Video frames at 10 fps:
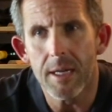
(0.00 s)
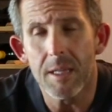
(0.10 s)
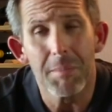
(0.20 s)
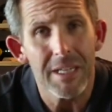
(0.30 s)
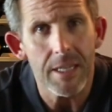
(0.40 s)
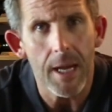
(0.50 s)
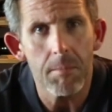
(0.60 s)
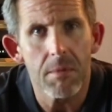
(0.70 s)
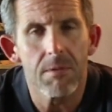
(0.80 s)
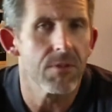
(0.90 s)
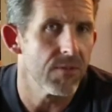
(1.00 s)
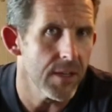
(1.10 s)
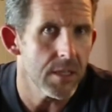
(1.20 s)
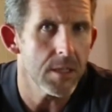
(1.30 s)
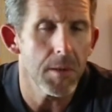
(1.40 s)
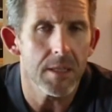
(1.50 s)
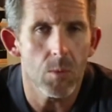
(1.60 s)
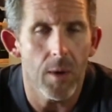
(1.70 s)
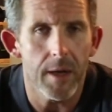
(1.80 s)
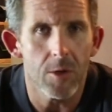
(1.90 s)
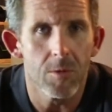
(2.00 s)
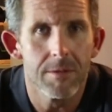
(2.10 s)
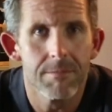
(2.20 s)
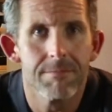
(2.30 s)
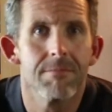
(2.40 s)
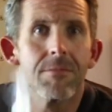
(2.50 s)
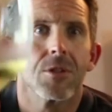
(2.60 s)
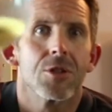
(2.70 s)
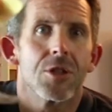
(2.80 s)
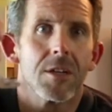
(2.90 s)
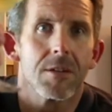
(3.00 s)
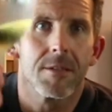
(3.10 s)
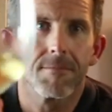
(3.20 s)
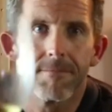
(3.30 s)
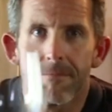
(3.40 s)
in the meantime, for Fancy Schmancy Wino, cheers.